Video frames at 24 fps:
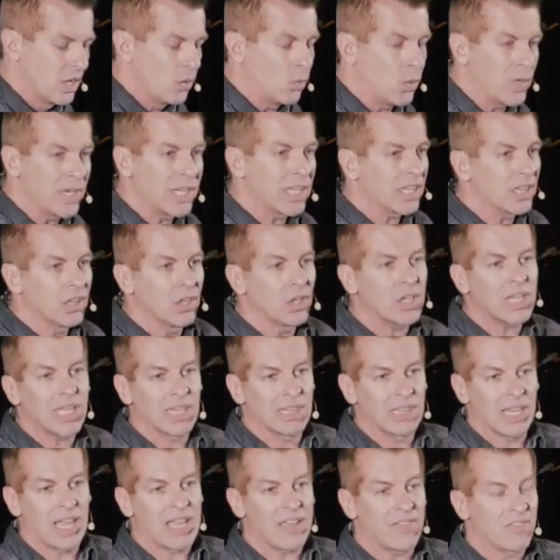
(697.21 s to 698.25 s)
We didn't look
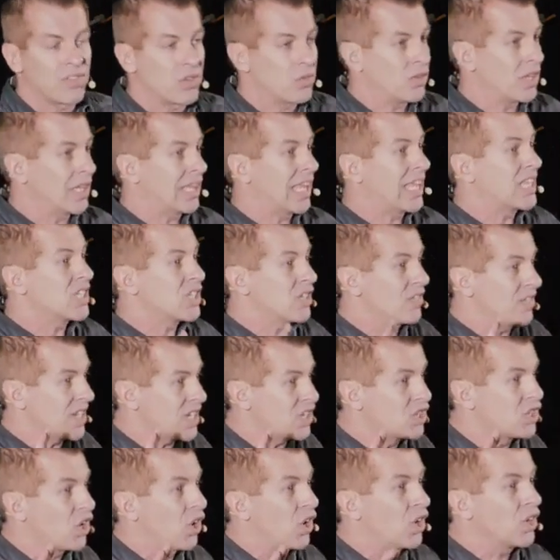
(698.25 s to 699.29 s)
at life through the lens of
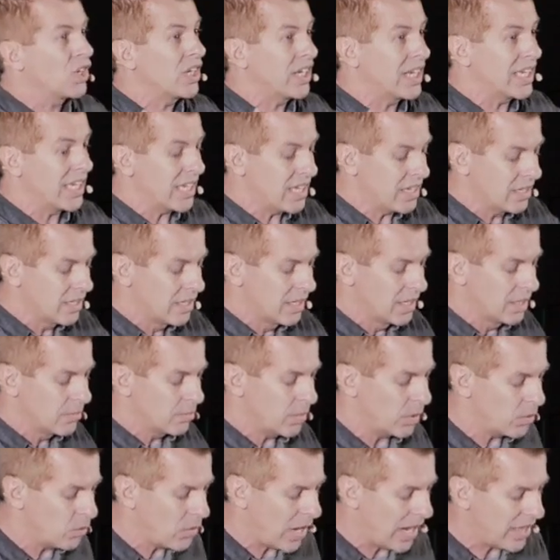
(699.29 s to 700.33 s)
eternity,
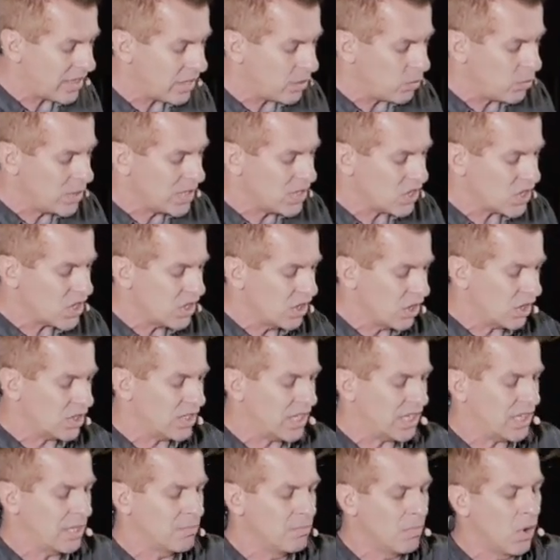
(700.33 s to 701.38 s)
but rather we just
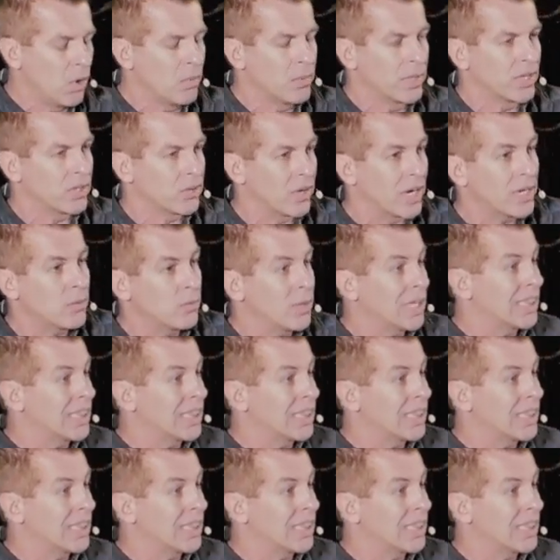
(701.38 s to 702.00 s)
looked at the moment, right?